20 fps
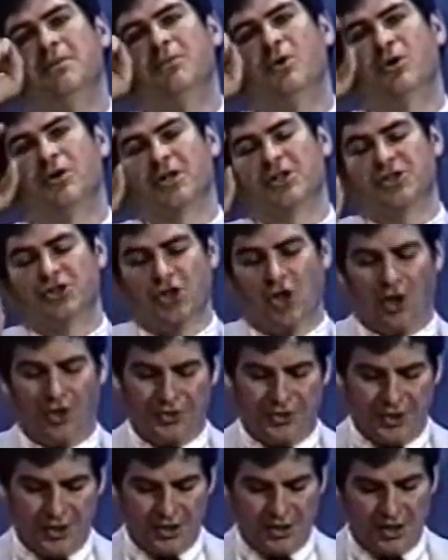and more
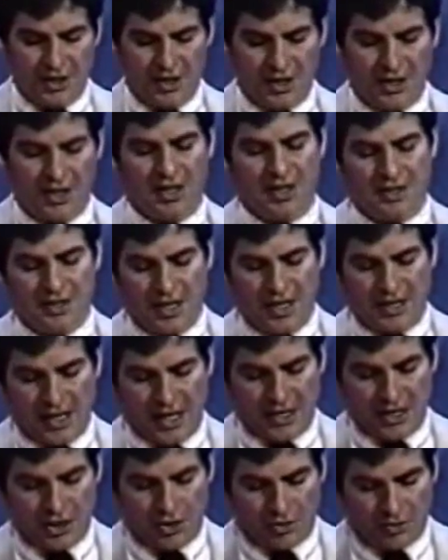exalted than
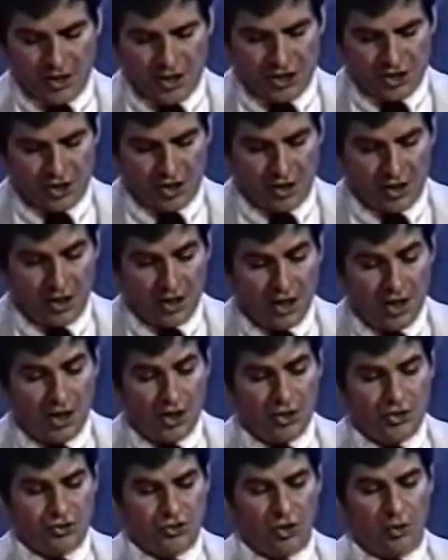any creature.
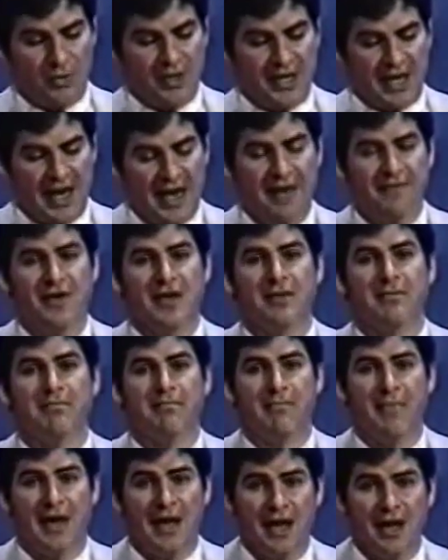So in
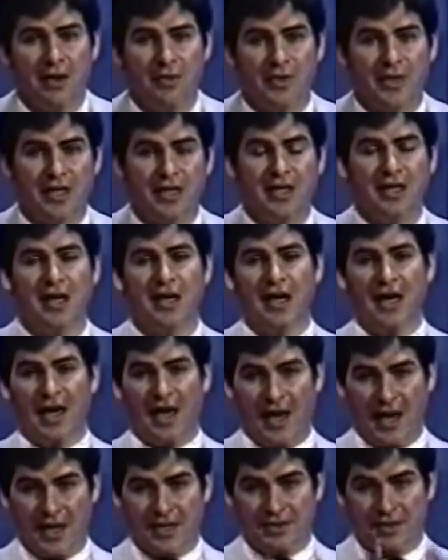having Mary
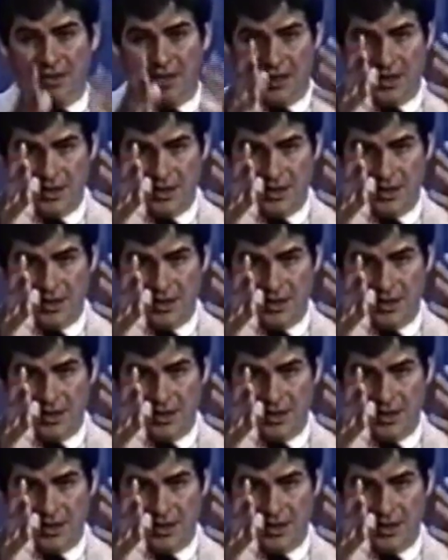as an,